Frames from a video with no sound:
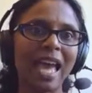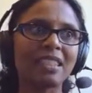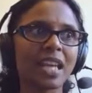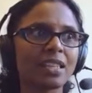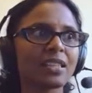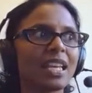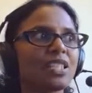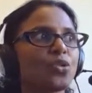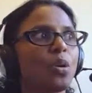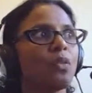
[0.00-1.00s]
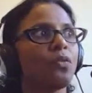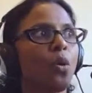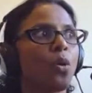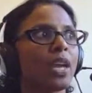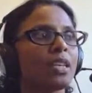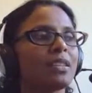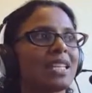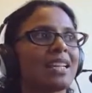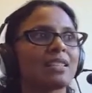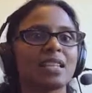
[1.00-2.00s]
and the other thing is to avoid the
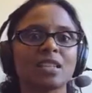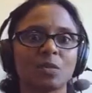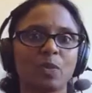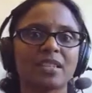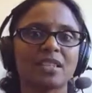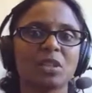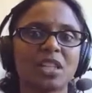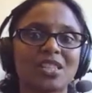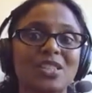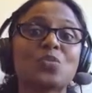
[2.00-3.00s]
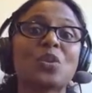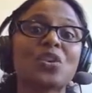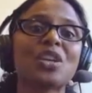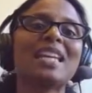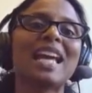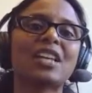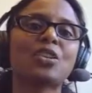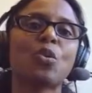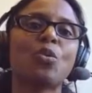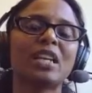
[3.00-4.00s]
data center space limitations, we really had
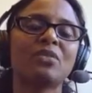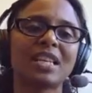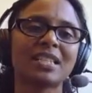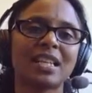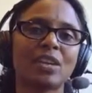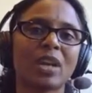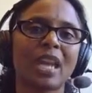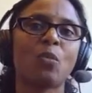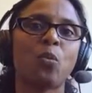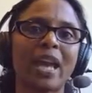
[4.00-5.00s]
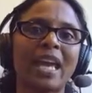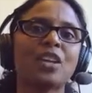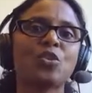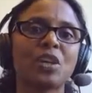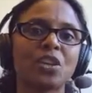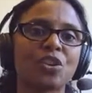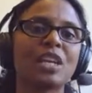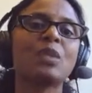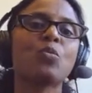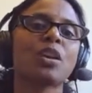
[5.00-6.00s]
to go and invest in, okay, where do we
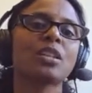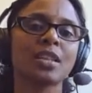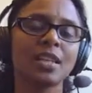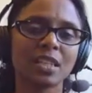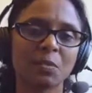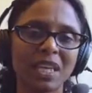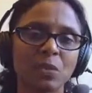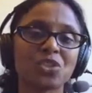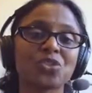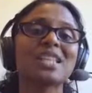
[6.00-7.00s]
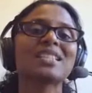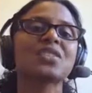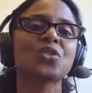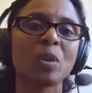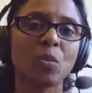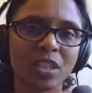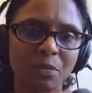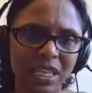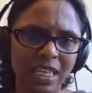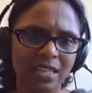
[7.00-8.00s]
really want to be? Which regions do we want
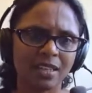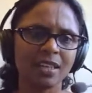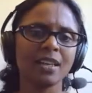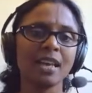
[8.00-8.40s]
to be in?